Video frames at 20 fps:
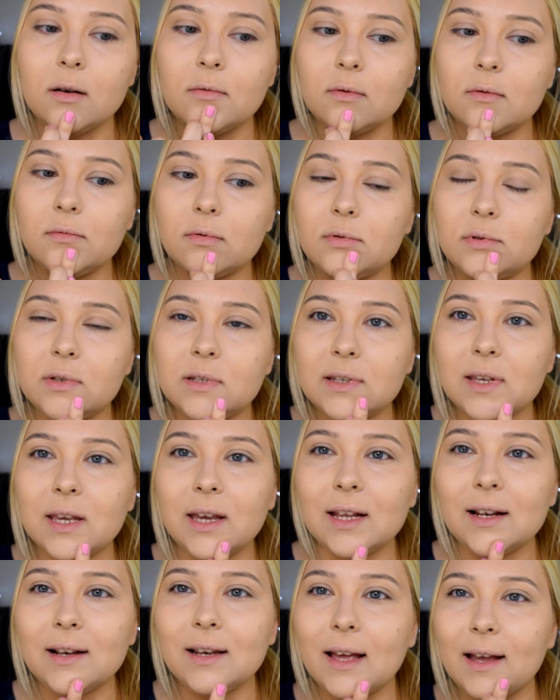don't know,
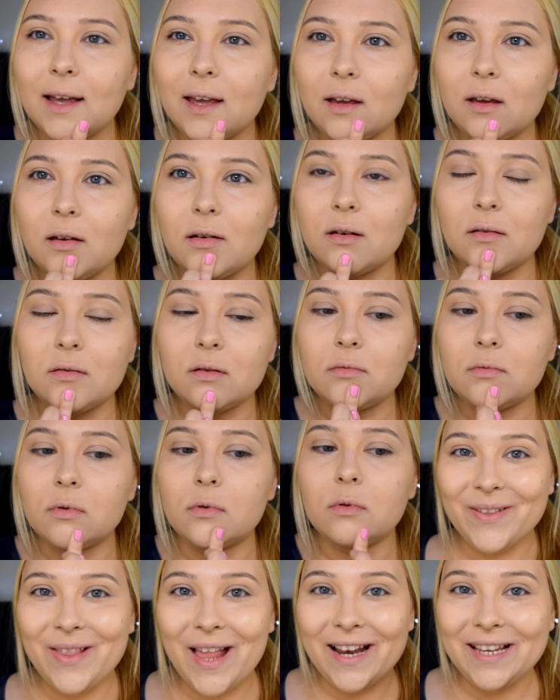skin-like.
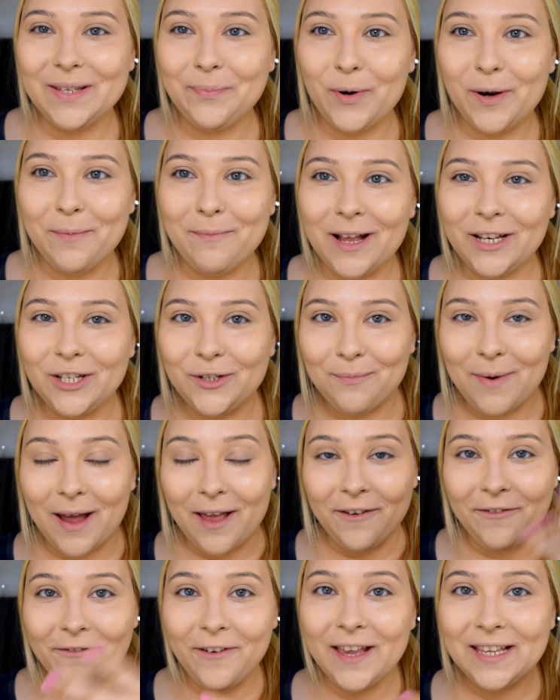So that is pretty much
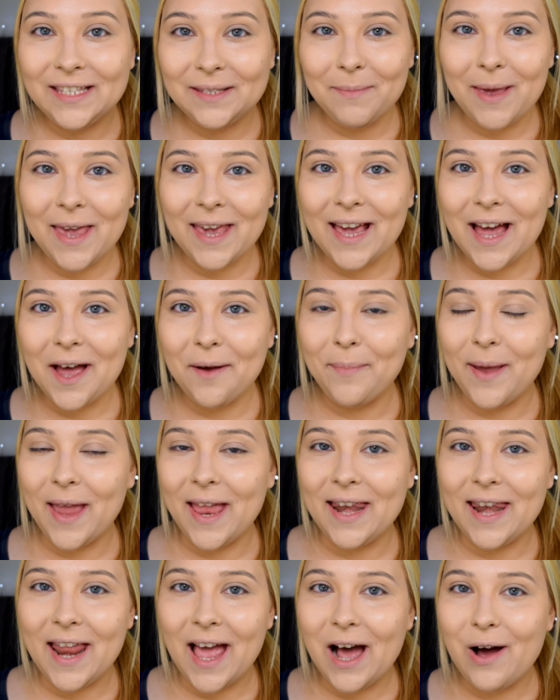my face makeup,
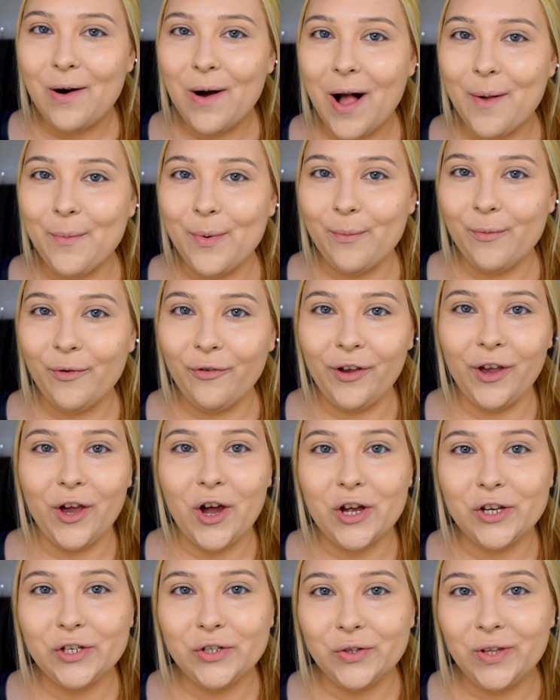and now I'll be
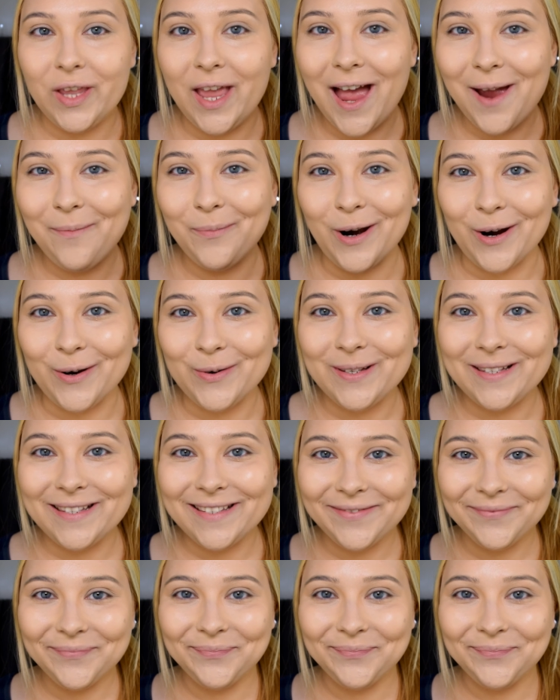moving on to the eyebrows.